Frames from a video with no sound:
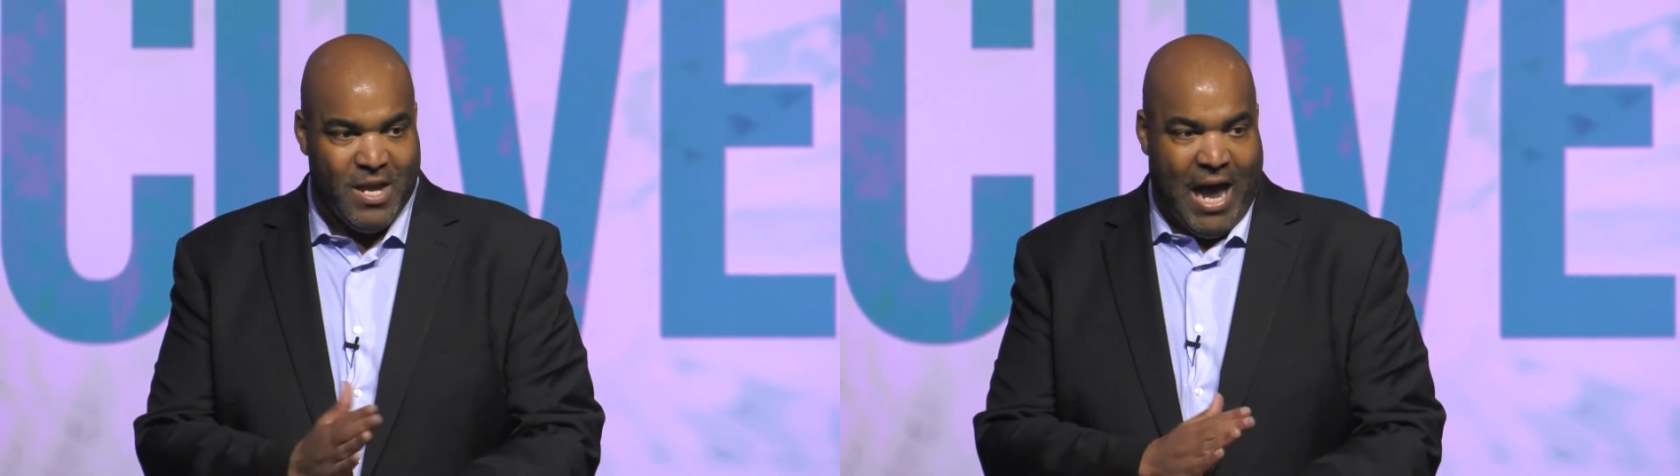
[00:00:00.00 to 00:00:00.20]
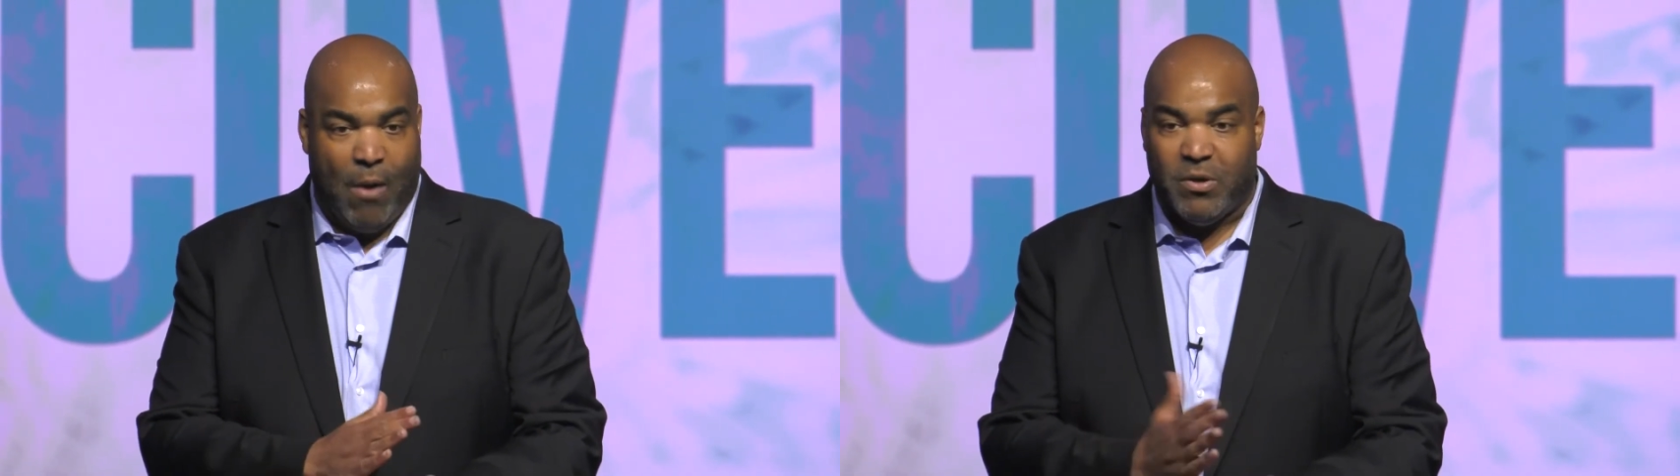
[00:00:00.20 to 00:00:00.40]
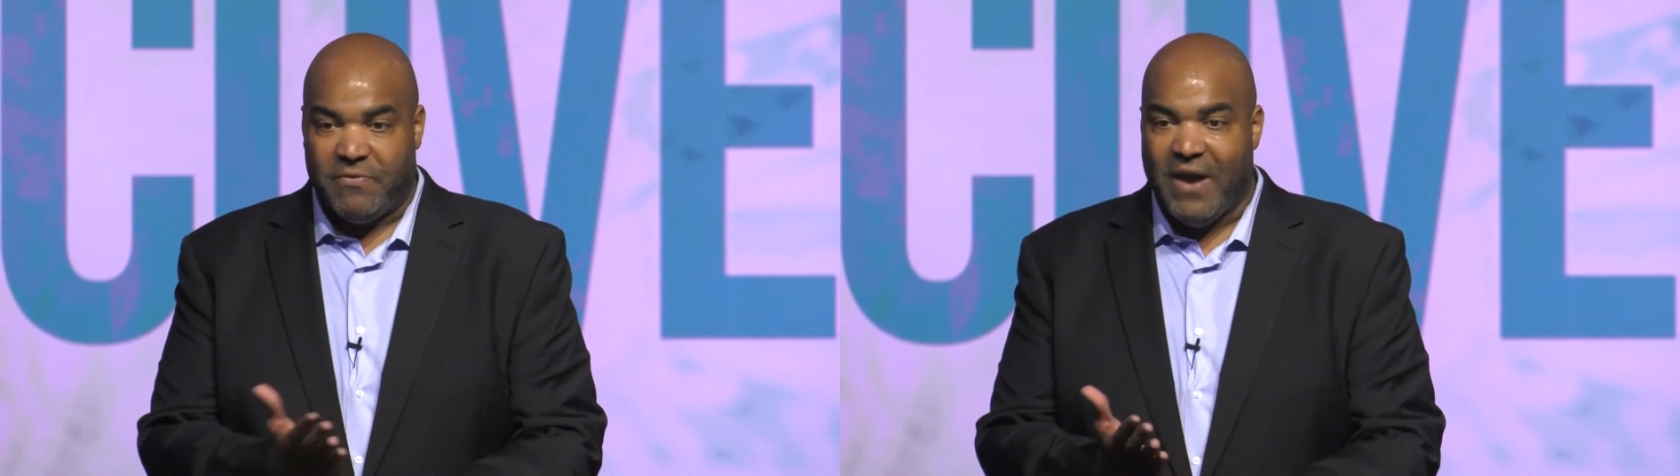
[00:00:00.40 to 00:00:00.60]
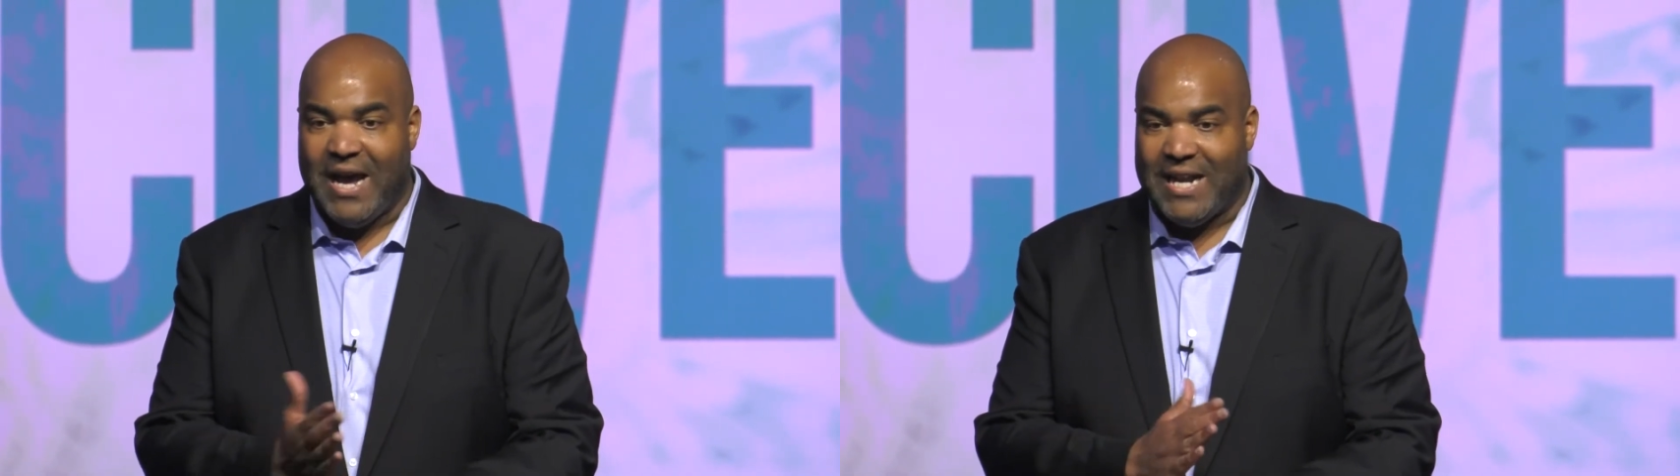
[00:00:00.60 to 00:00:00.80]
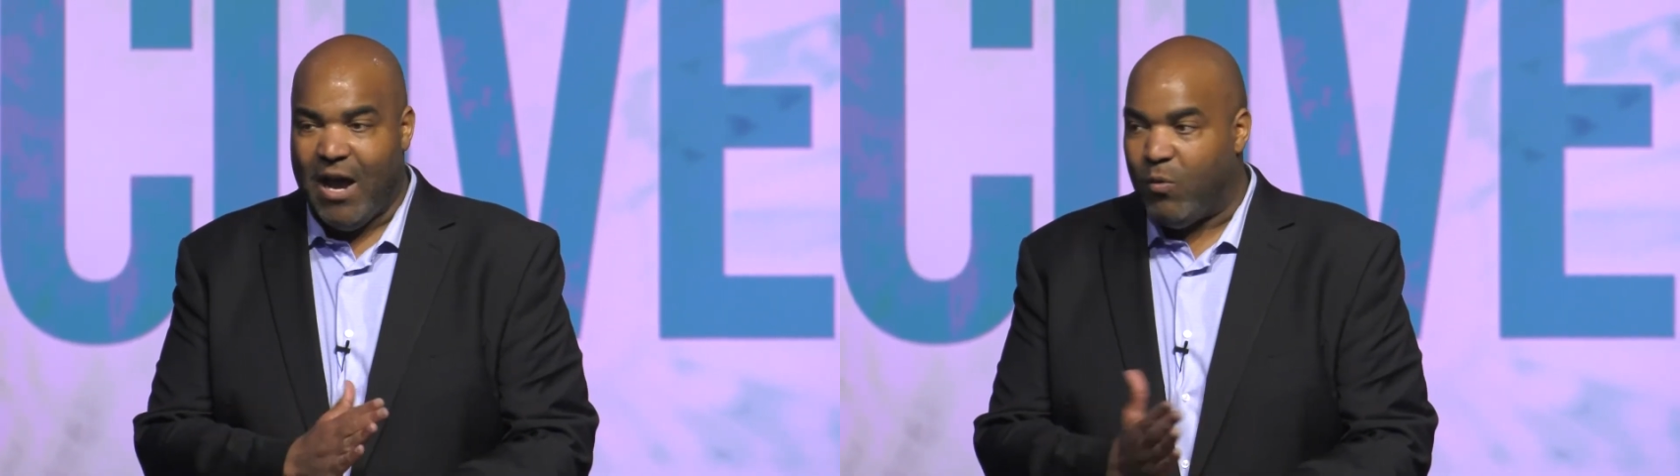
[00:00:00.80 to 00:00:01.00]
I want to
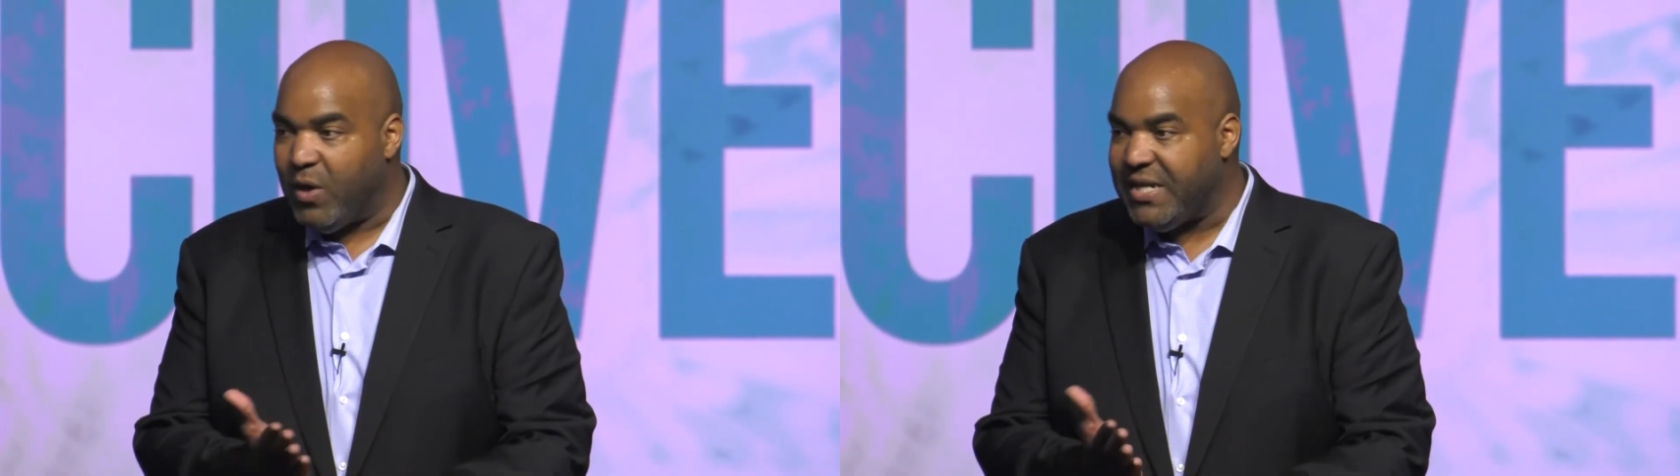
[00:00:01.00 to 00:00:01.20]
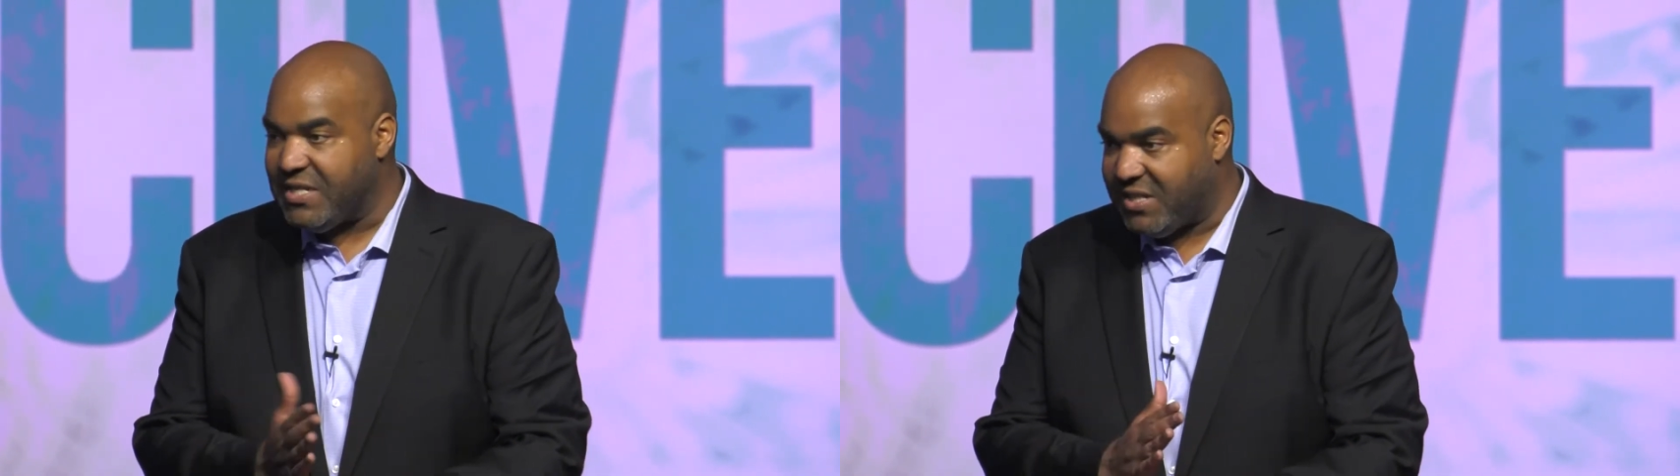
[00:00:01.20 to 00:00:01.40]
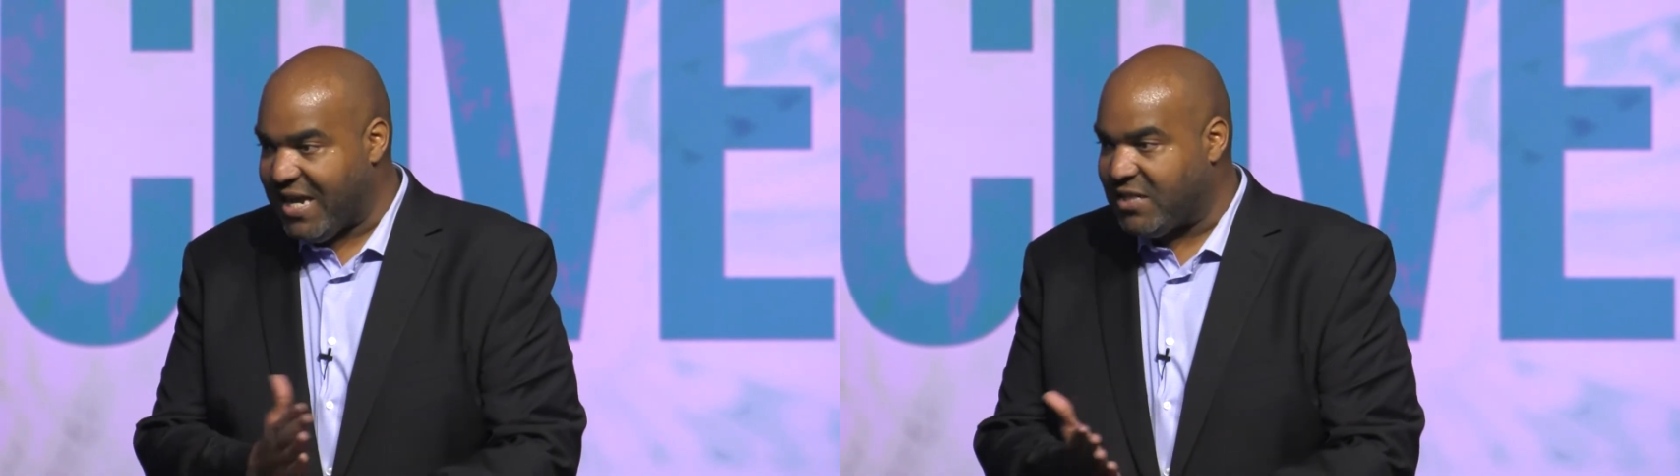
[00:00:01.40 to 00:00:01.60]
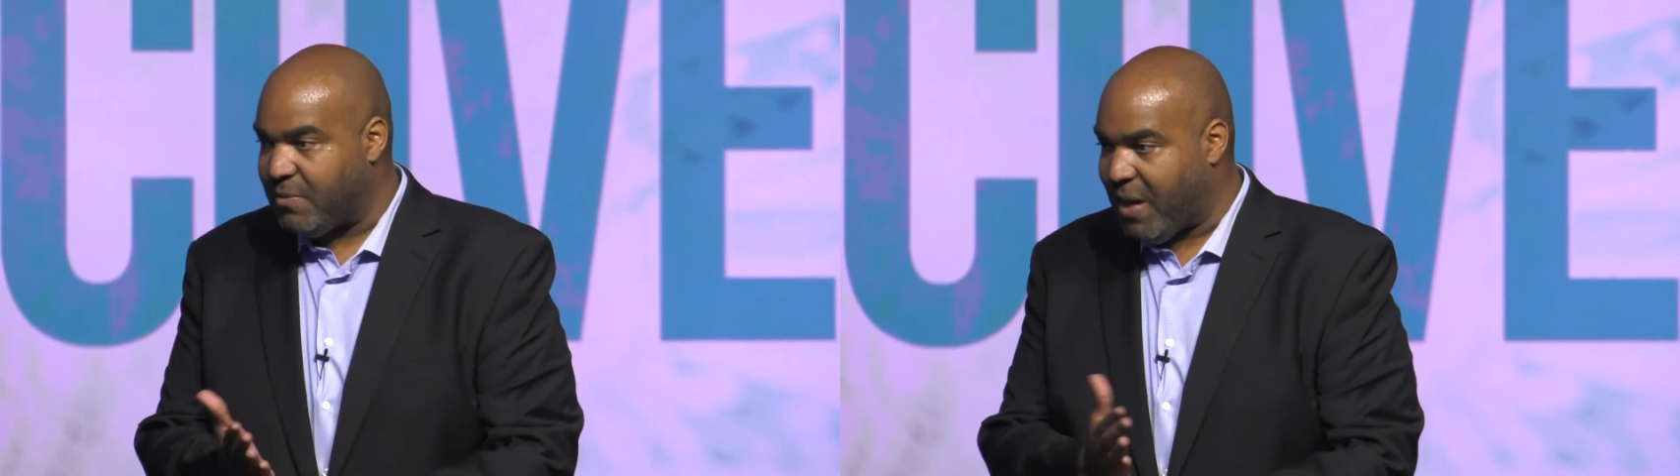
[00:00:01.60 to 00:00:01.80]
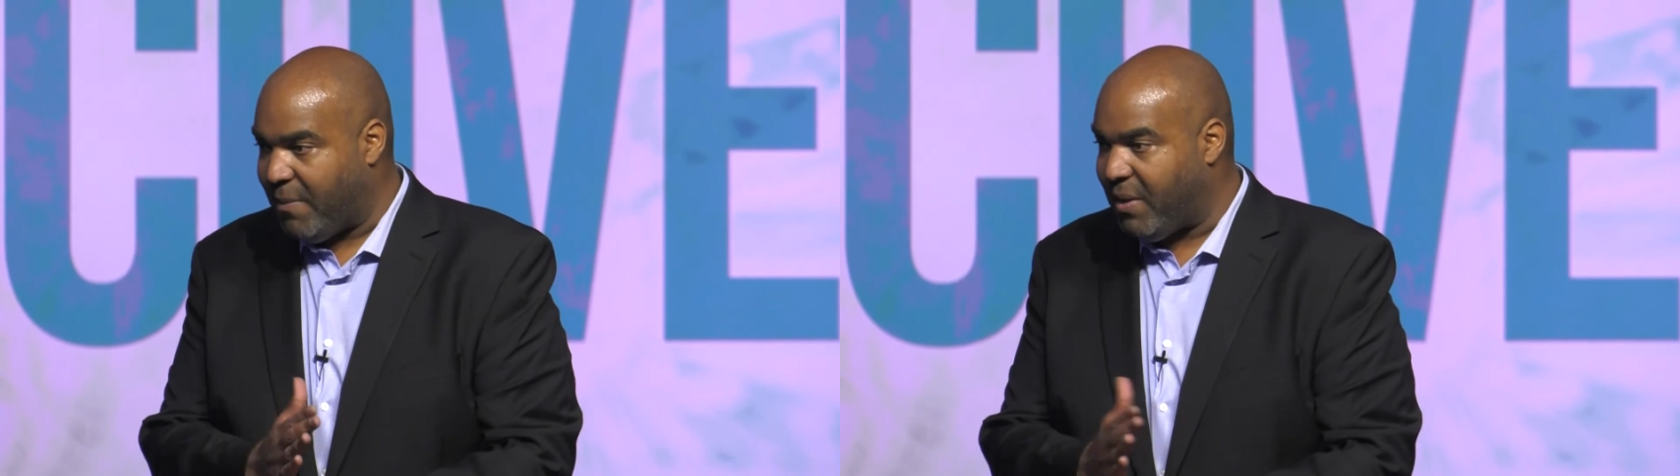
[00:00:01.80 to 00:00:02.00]
find out what he says
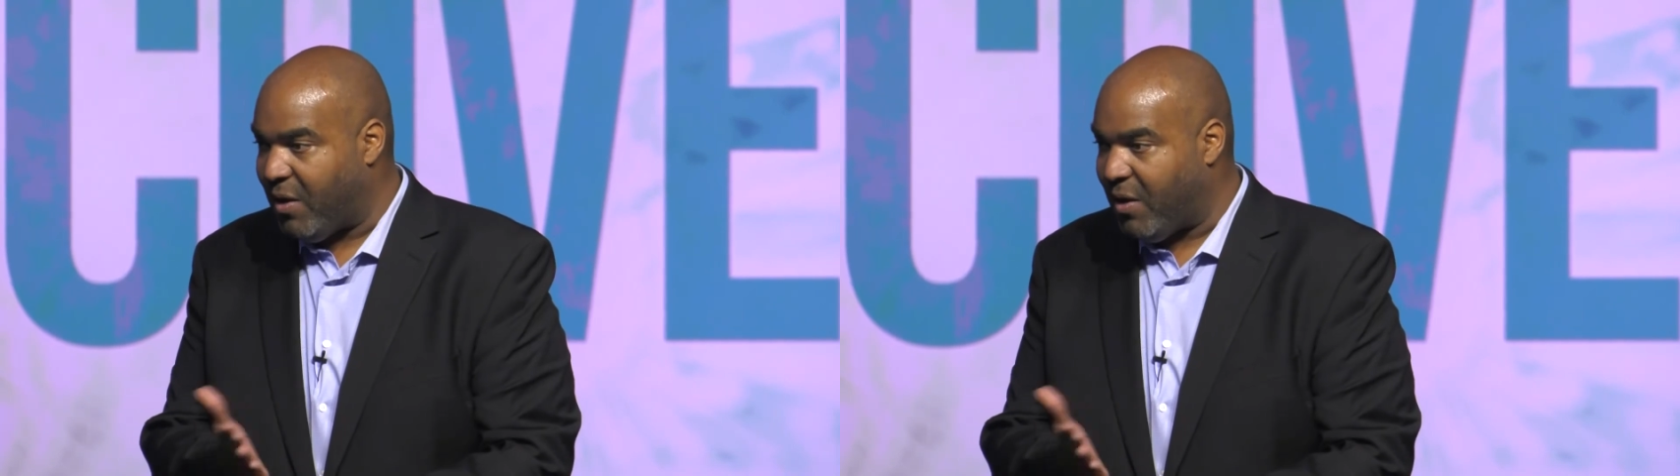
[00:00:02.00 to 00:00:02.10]
about my,